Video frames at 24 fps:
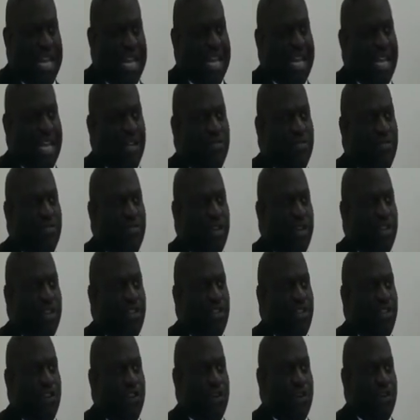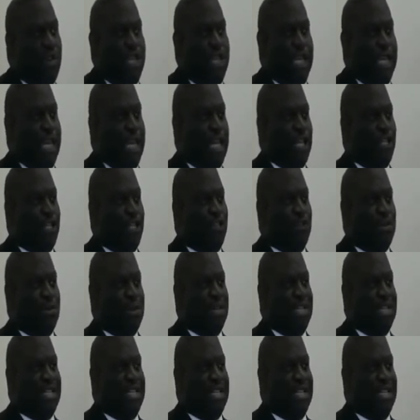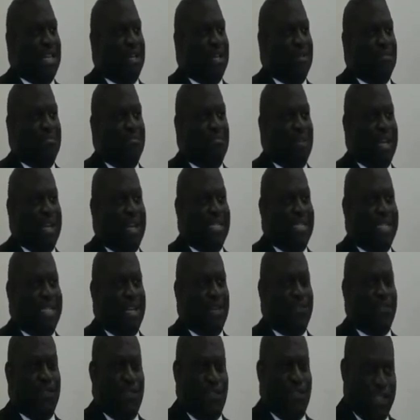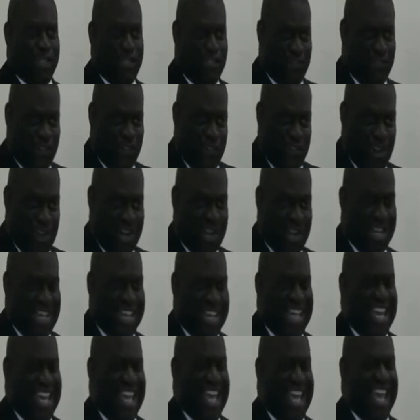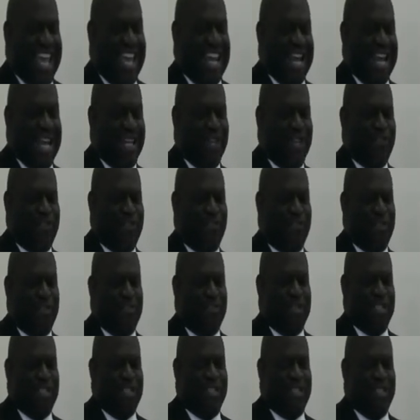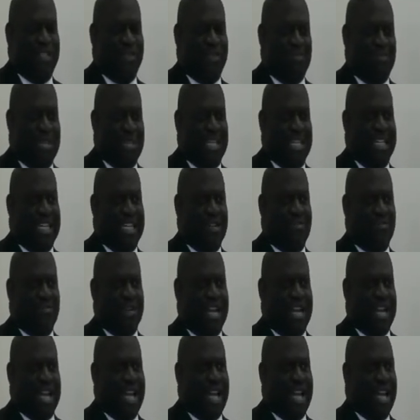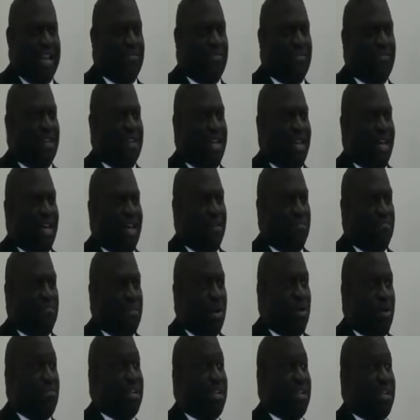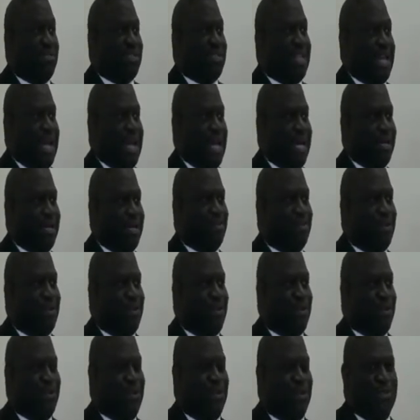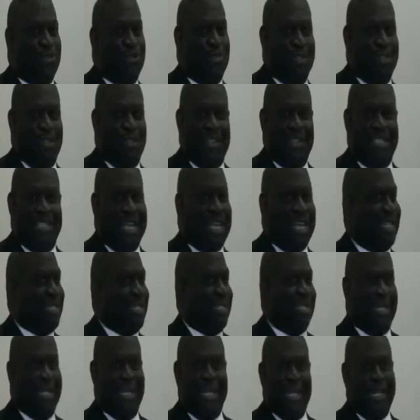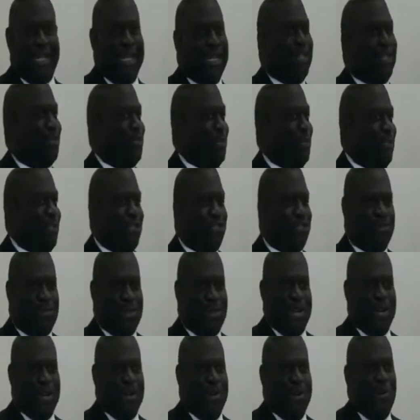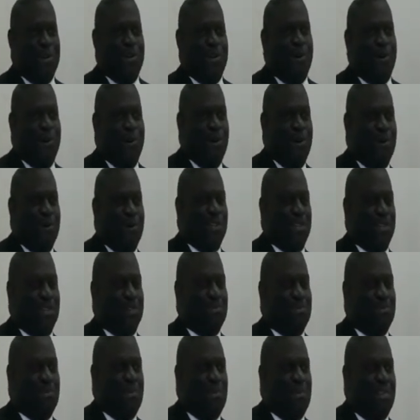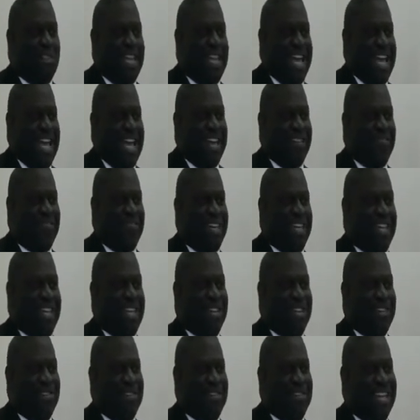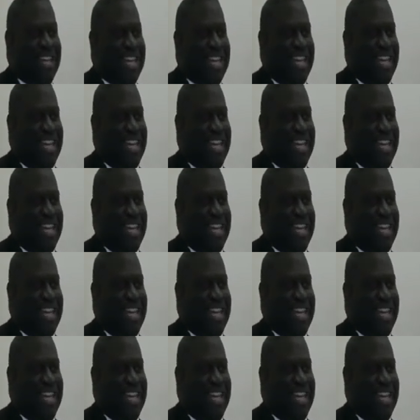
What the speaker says: I have thoroughly enjoyed myself thus far, and I look forward to the weekend when I have a moment of time to do a little sightseeing and to enjoy all that you all have here